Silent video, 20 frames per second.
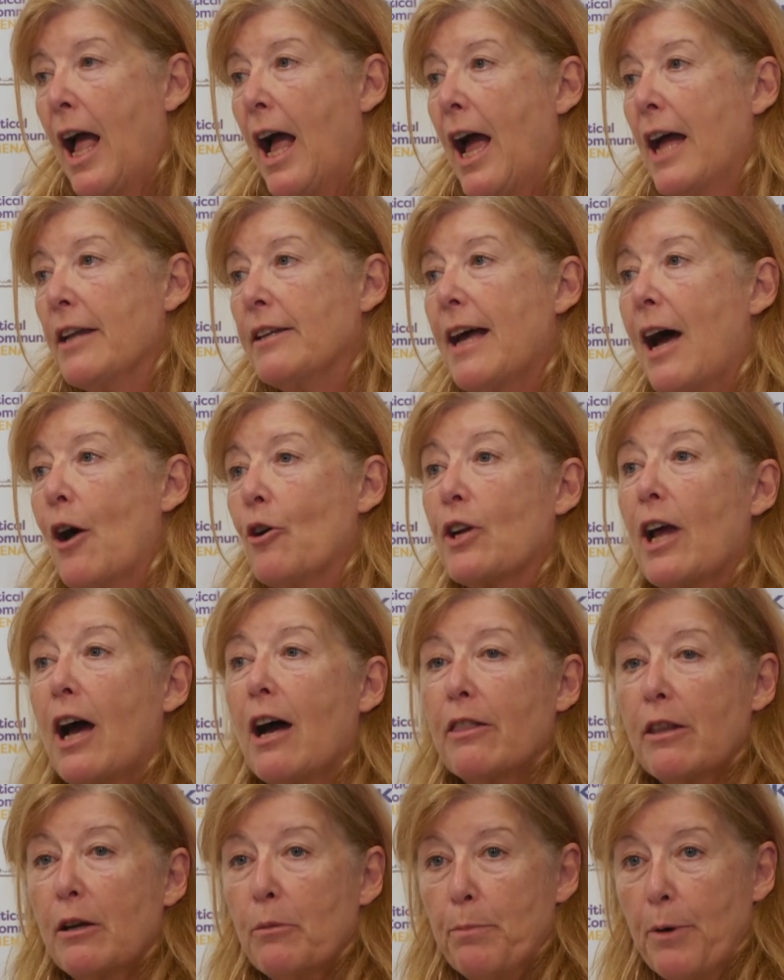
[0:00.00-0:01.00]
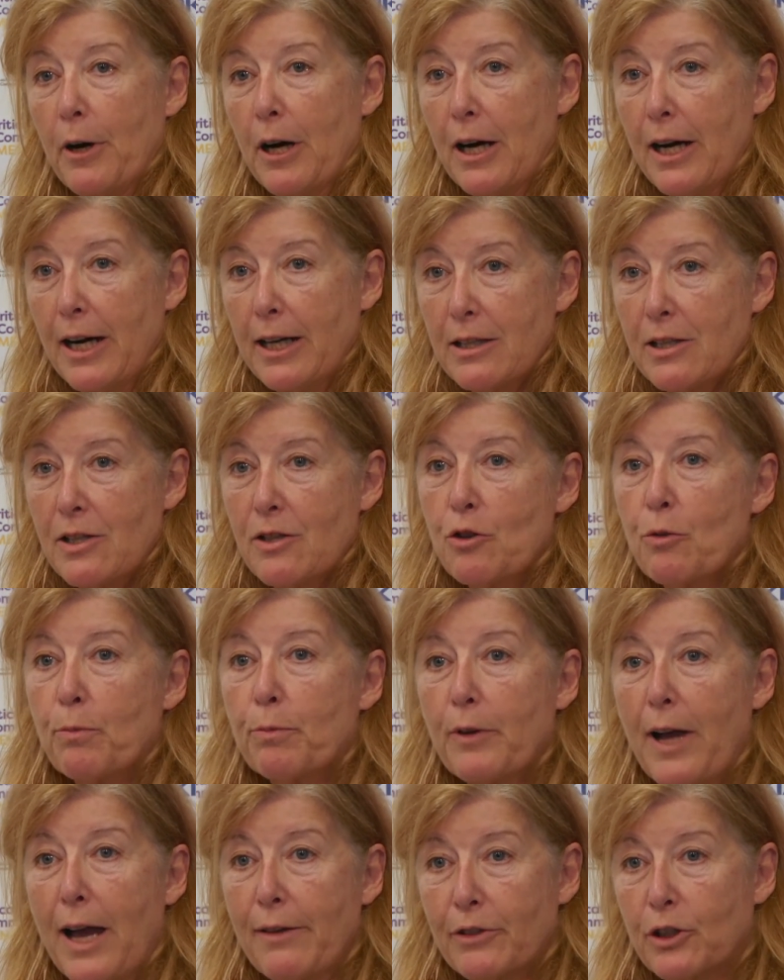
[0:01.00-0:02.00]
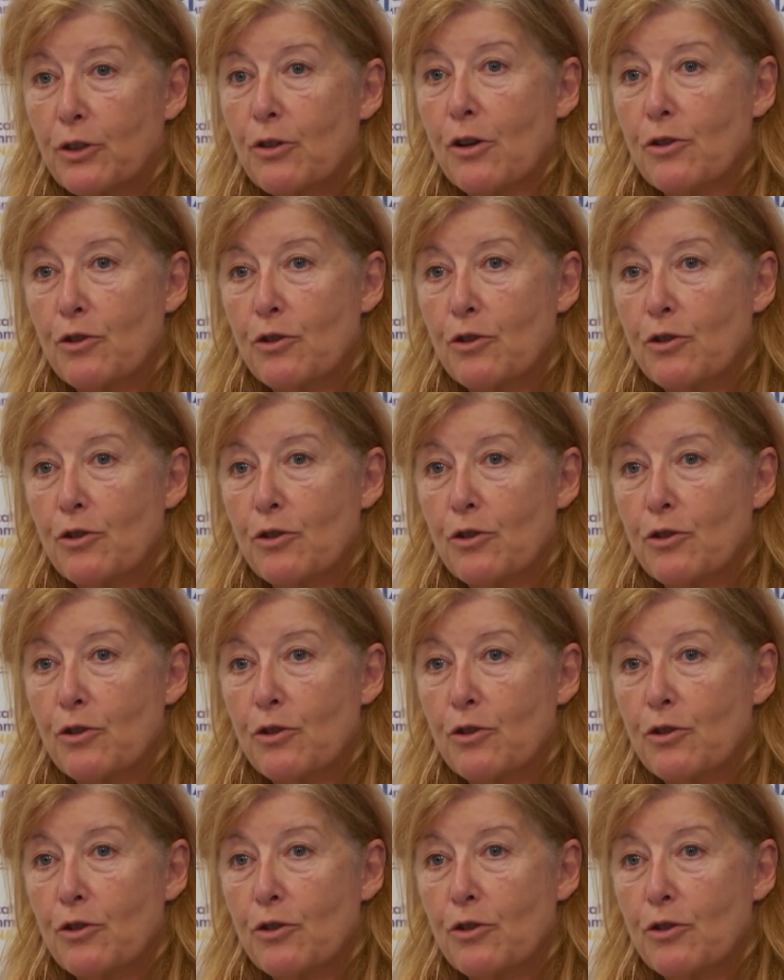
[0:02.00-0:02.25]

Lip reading: hand out other parts to private